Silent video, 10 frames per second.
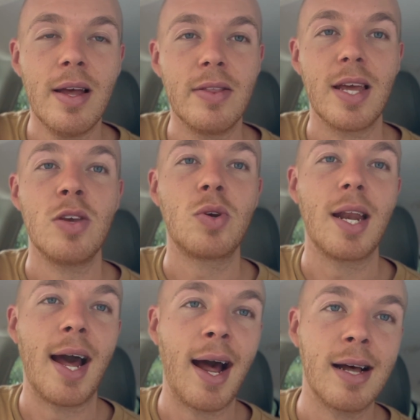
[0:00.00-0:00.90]
that you can
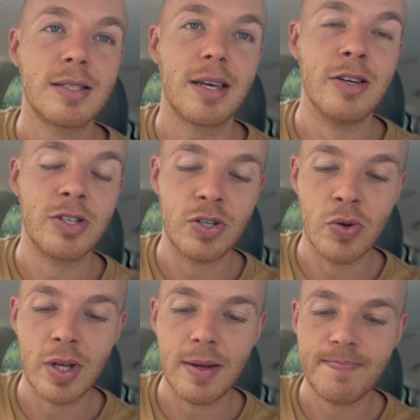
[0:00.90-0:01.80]
ask a
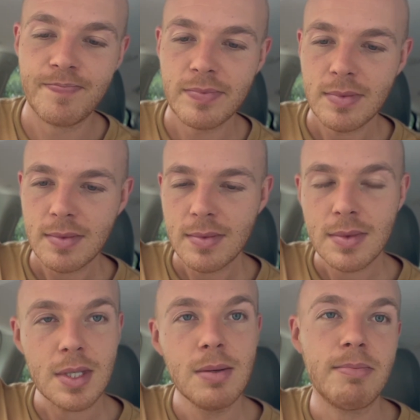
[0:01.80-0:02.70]
student,
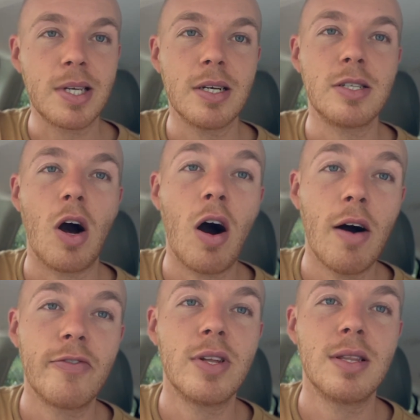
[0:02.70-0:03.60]
because
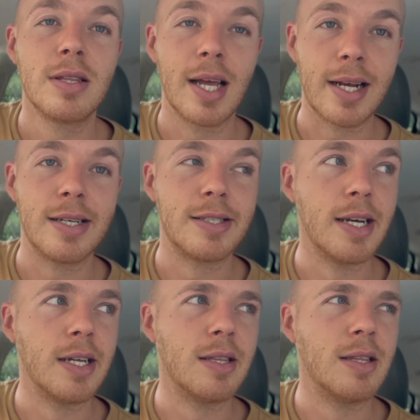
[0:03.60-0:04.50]
often, like I
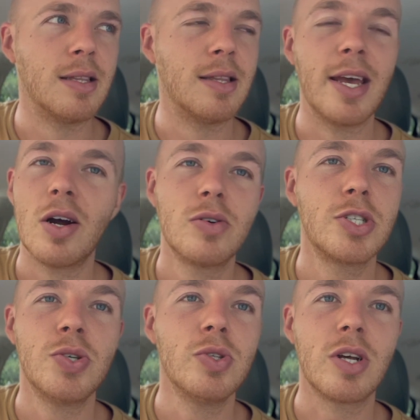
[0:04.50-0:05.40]
said, they don't
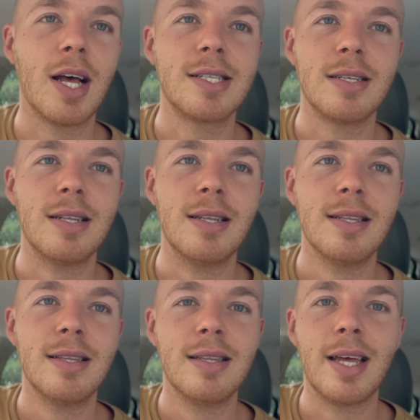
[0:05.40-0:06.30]
choose a lesson.
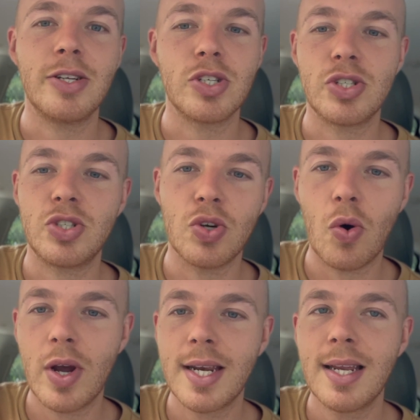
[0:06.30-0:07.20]
They just
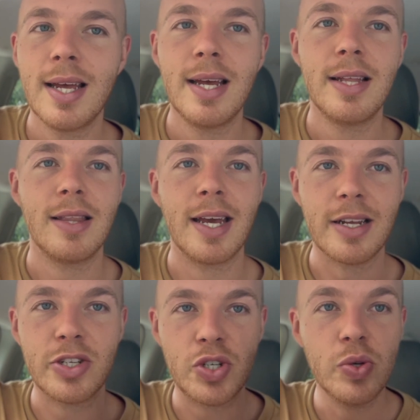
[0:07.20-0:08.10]
join, they
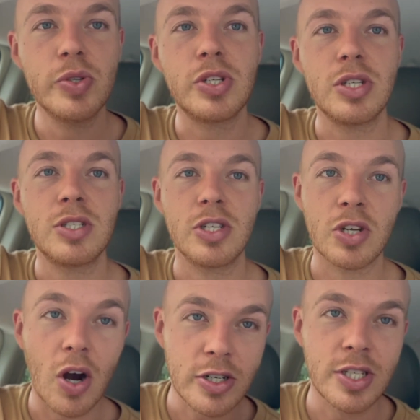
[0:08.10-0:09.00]
choose to
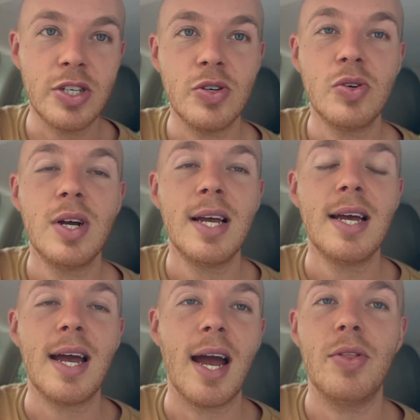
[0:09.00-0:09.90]
talk to you,
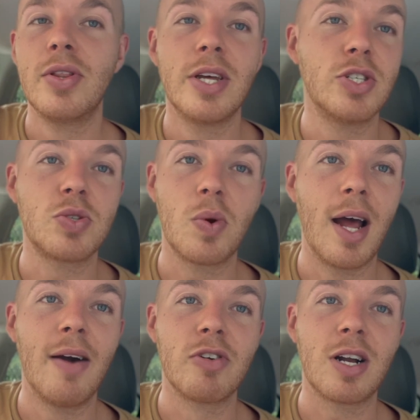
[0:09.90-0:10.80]
and then they just want to
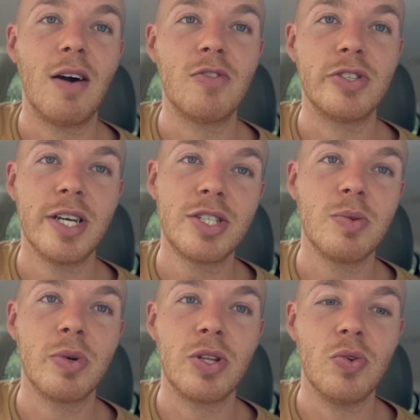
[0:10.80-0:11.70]
have a conversation
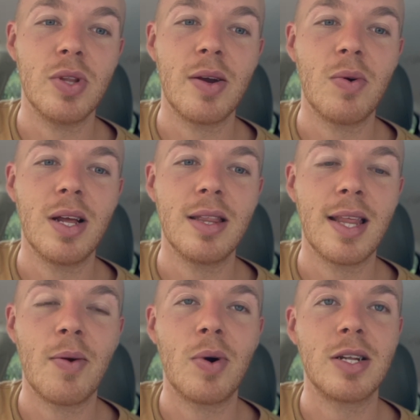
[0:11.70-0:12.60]
with you. They want
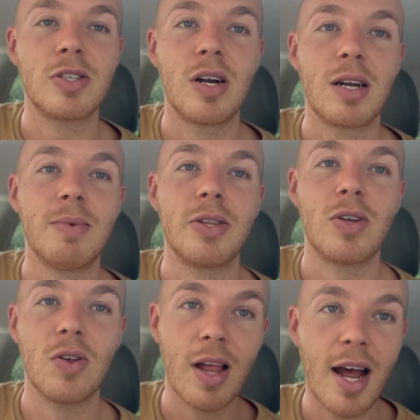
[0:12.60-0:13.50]
to talk about
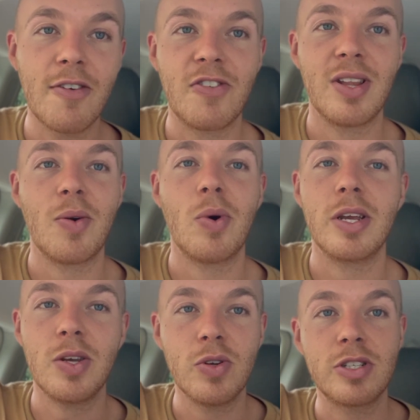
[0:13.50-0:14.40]
their life, and they want
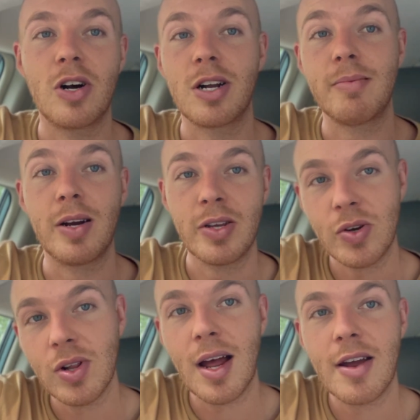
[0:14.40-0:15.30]
you to talk about your
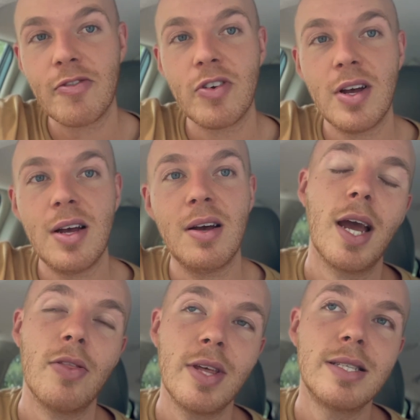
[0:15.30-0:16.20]
life. Yeah,
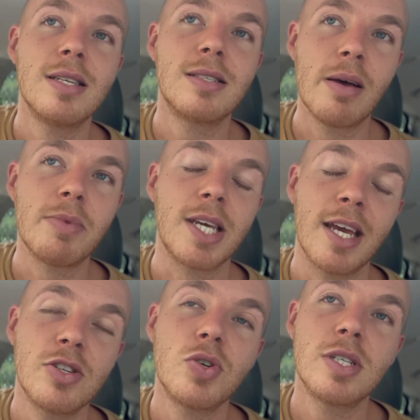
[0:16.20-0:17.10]
this is something
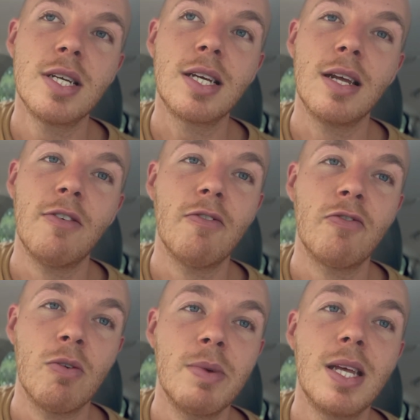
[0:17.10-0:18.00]
interesting, and
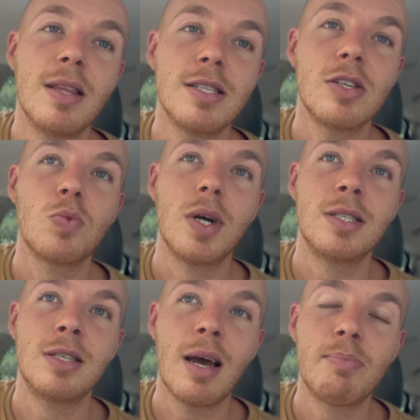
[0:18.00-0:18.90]
for me, this is what
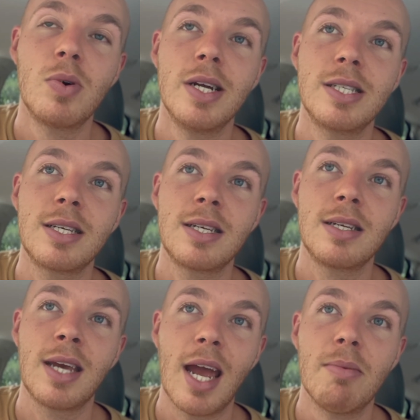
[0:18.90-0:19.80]
separates
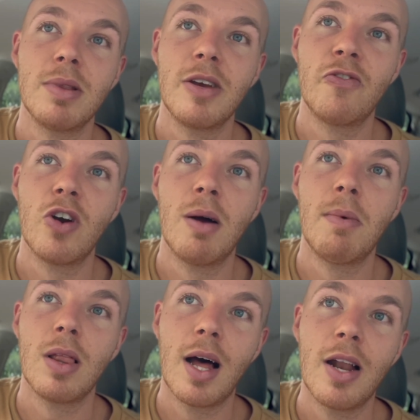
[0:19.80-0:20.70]
Cambly from
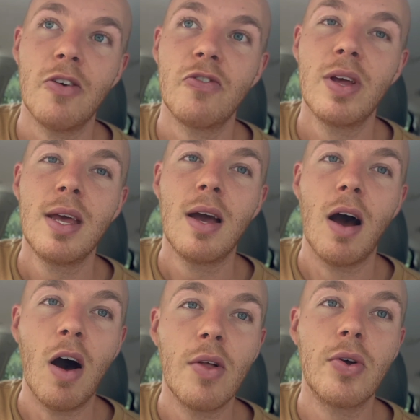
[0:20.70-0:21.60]
a lot of
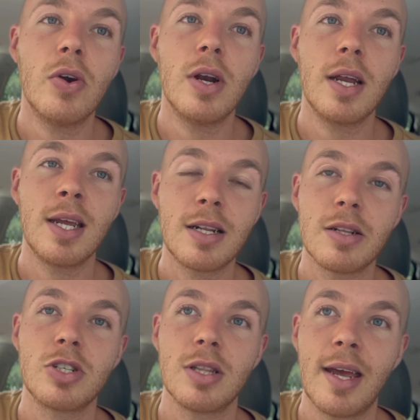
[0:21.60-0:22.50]
other
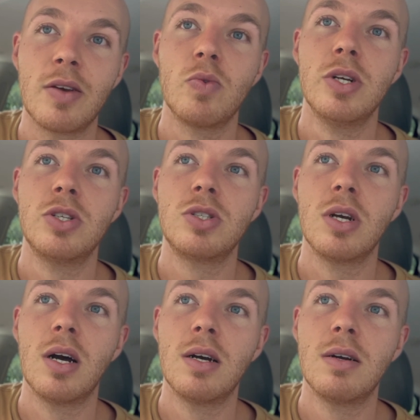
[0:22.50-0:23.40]
English language
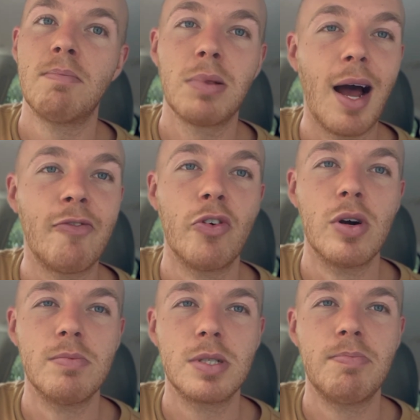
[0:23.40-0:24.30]

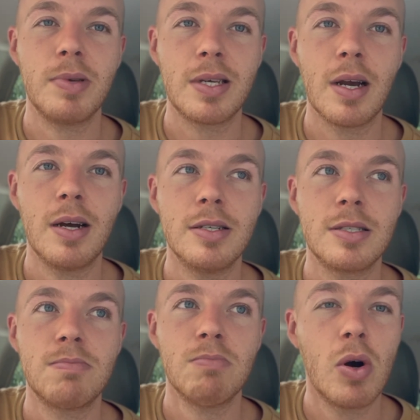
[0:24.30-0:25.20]
platforms,
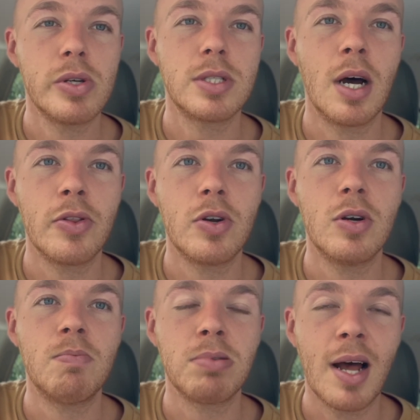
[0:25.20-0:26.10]
because most other
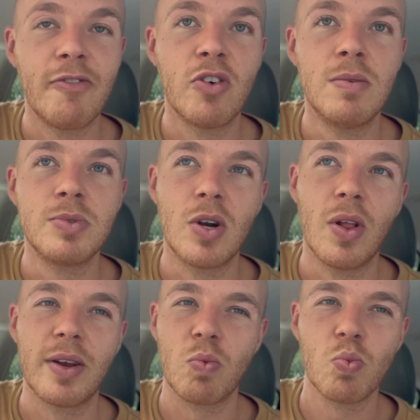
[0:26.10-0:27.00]
platforms are
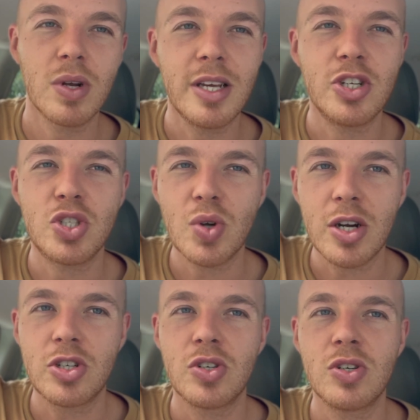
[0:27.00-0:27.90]
like really
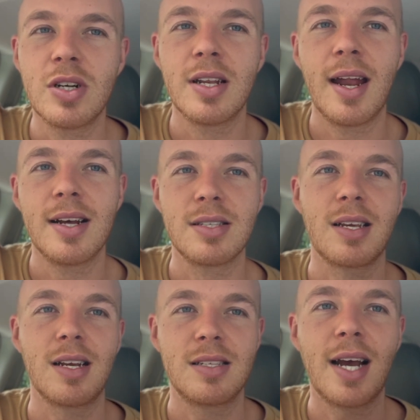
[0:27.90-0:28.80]
structured and it has like
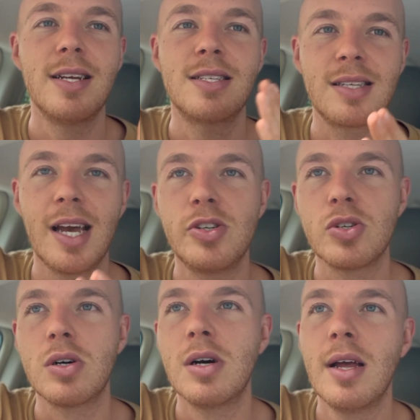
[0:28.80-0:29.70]
a tight
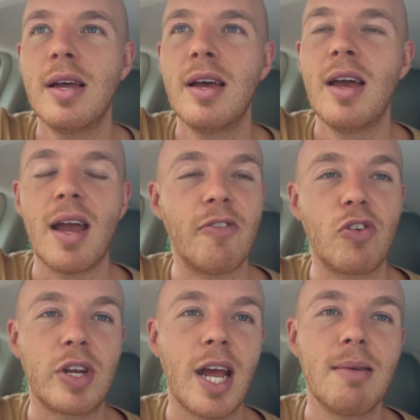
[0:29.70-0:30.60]
schedule. And for
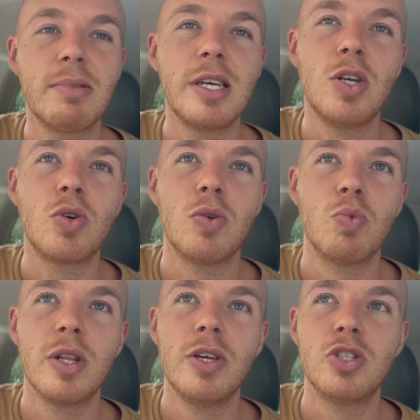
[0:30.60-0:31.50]
Cambly, you can
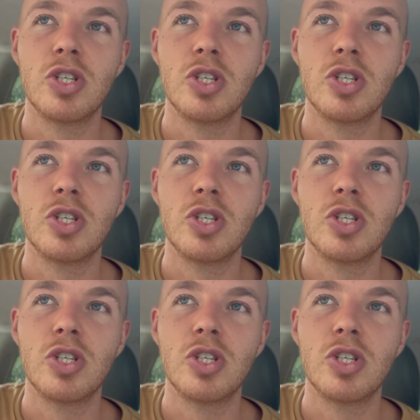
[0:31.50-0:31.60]
really